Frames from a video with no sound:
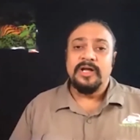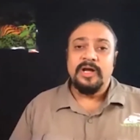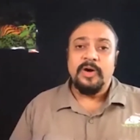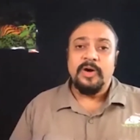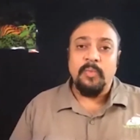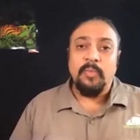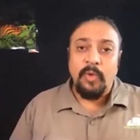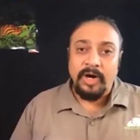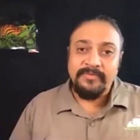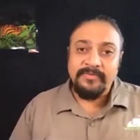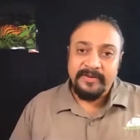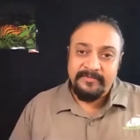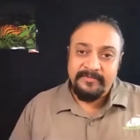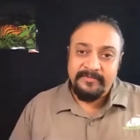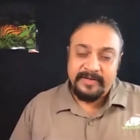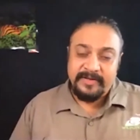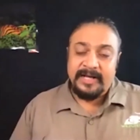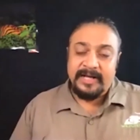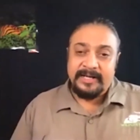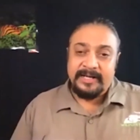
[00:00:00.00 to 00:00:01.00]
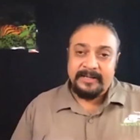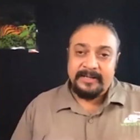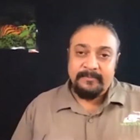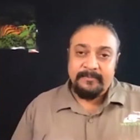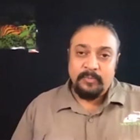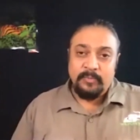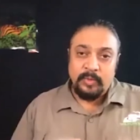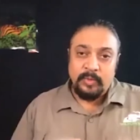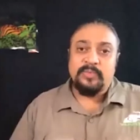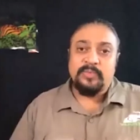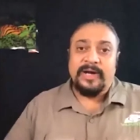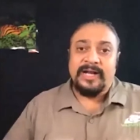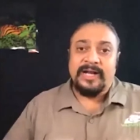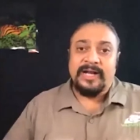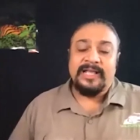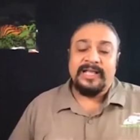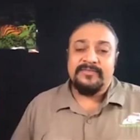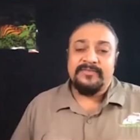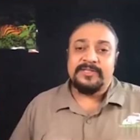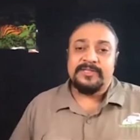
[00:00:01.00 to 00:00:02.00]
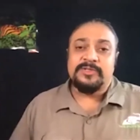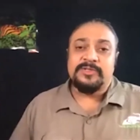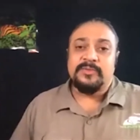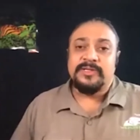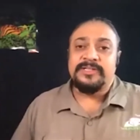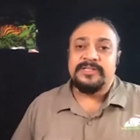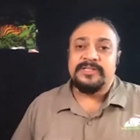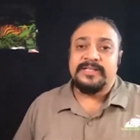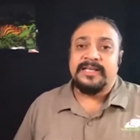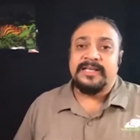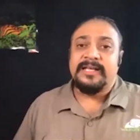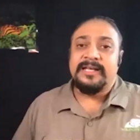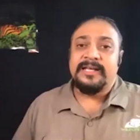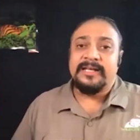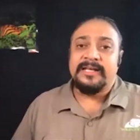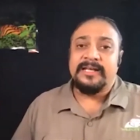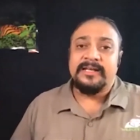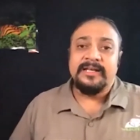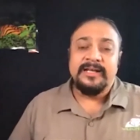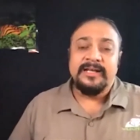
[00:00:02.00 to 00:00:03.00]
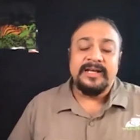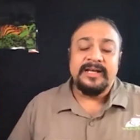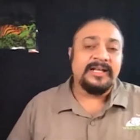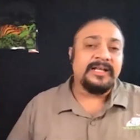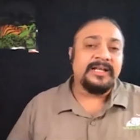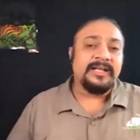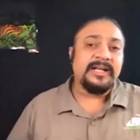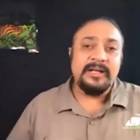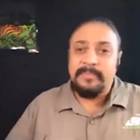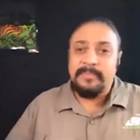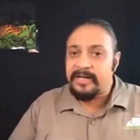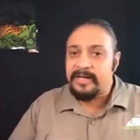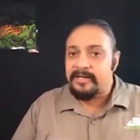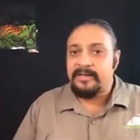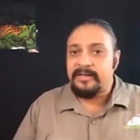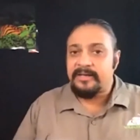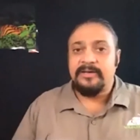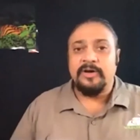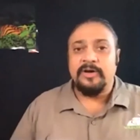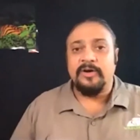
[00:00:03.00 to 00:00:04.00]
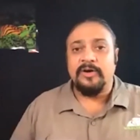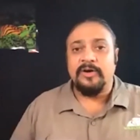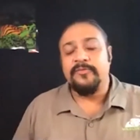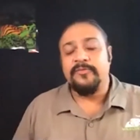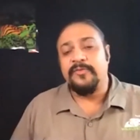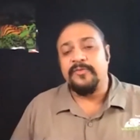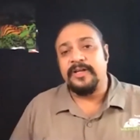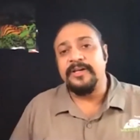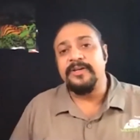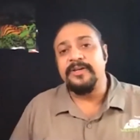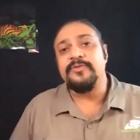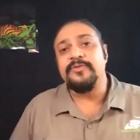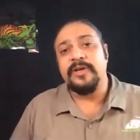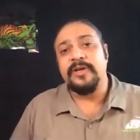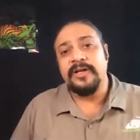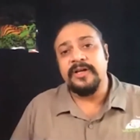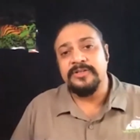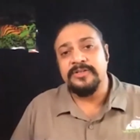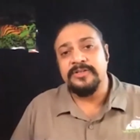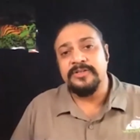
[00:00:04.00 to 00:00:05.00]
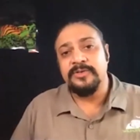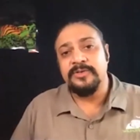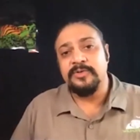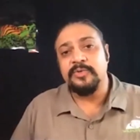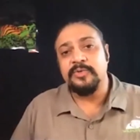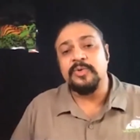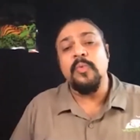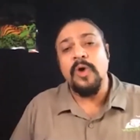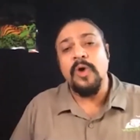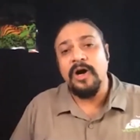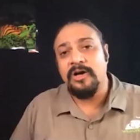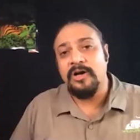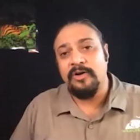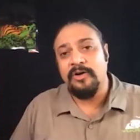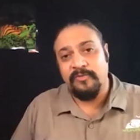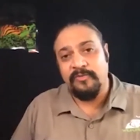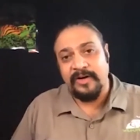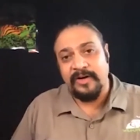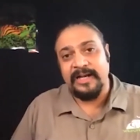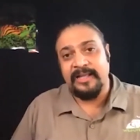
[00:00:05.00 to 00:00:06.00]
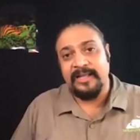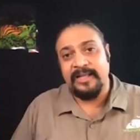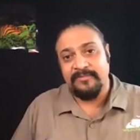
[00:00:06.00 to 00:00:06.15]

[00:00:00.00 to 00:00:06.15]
what we've done with Wildlife SOS and a little bit of an introduction to the work of Wildlife